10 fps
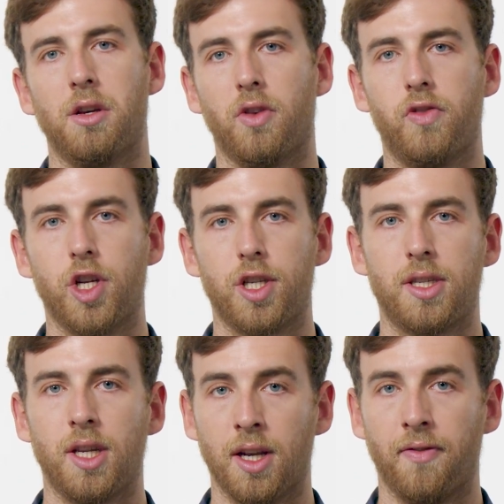You've just
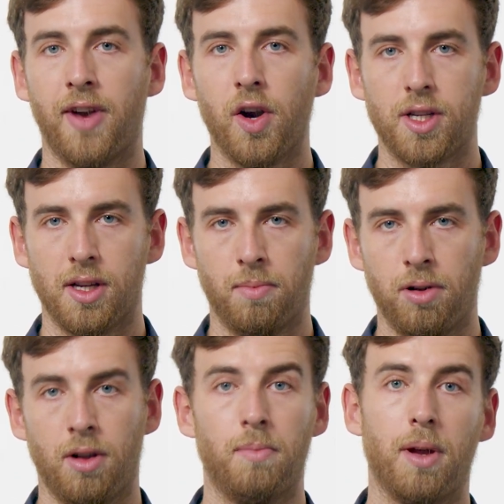seen a very
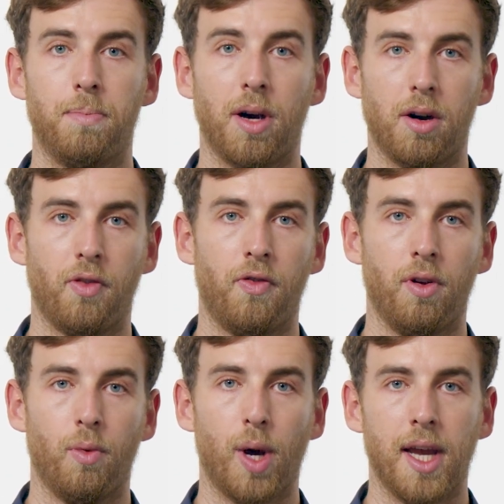simple but
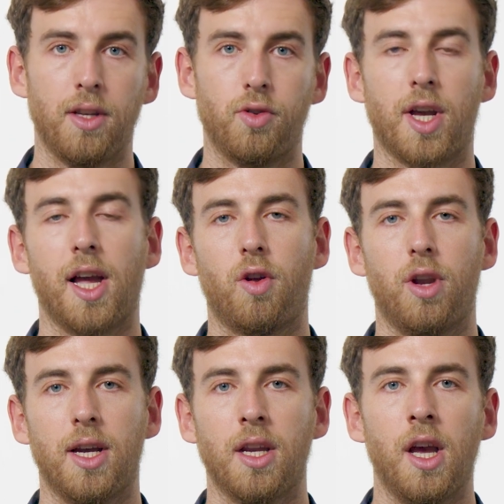powerful way to
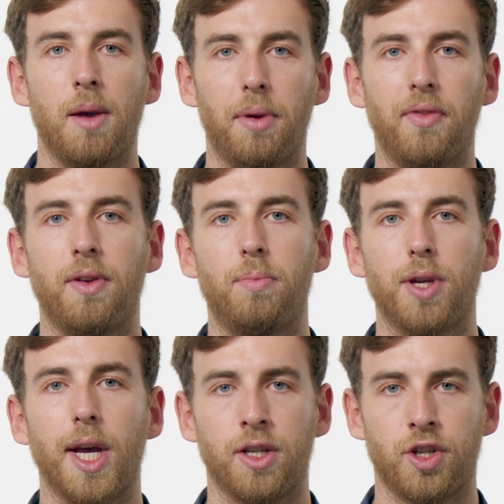calculate PV
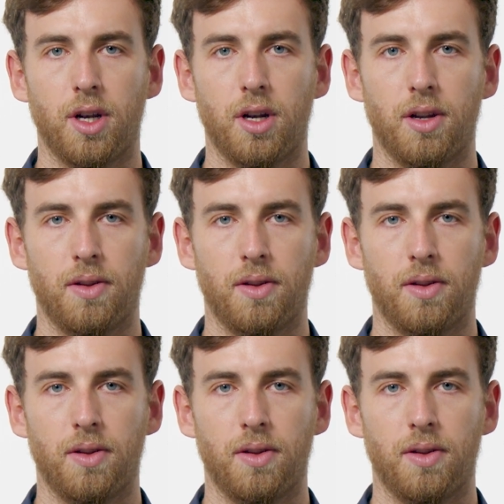potential.